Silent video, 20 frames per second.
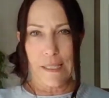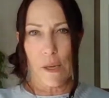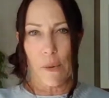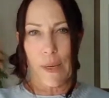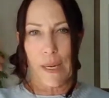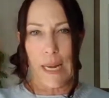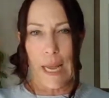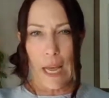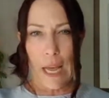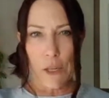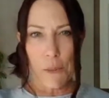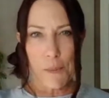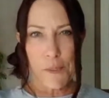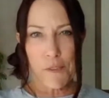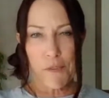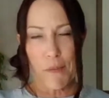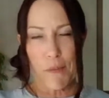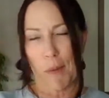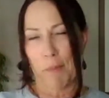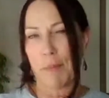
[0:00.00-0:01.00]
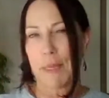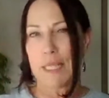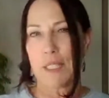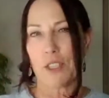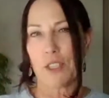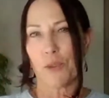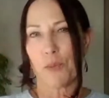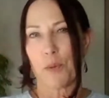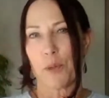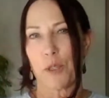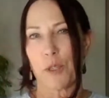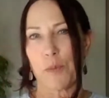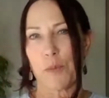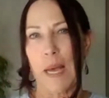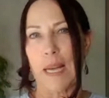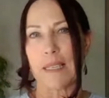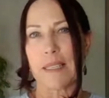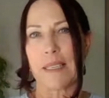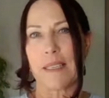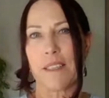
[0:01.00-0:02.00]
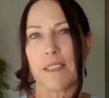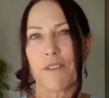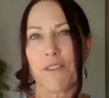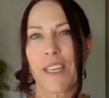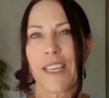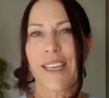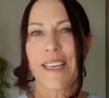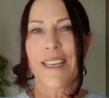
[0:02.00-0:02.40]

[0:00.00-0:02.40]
So it helps from a mental perspective